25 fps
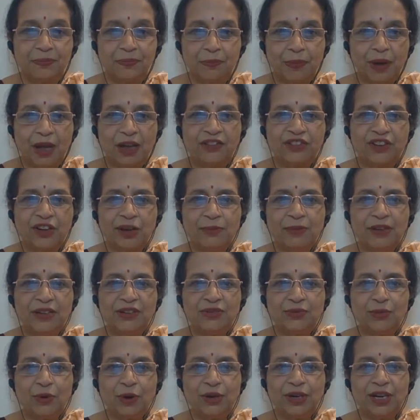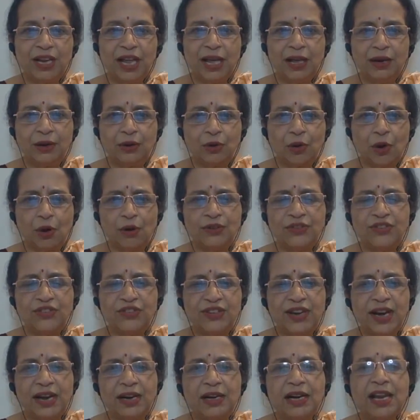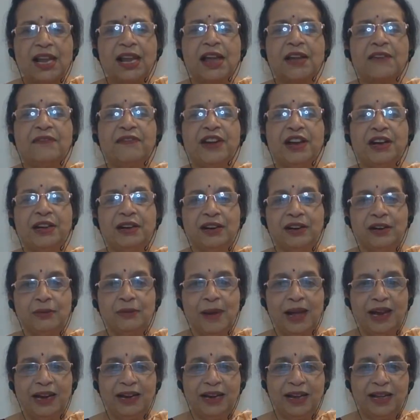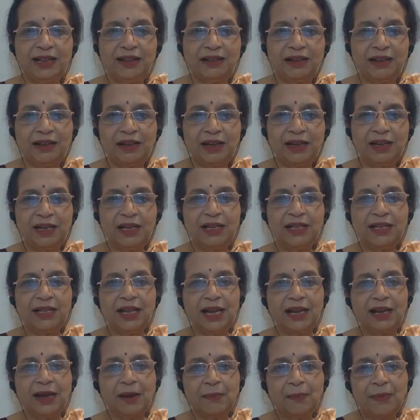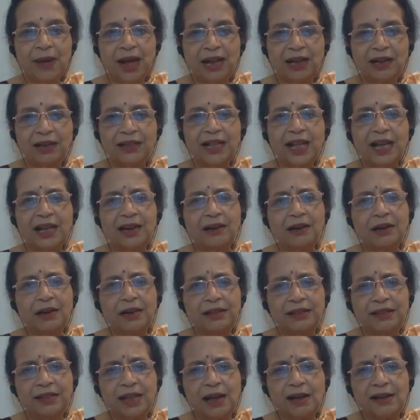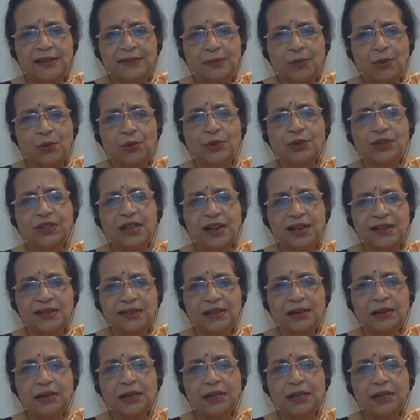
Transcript: Pasha means what? They are constantly affected by death. They come back, they are kartas, bhoktas.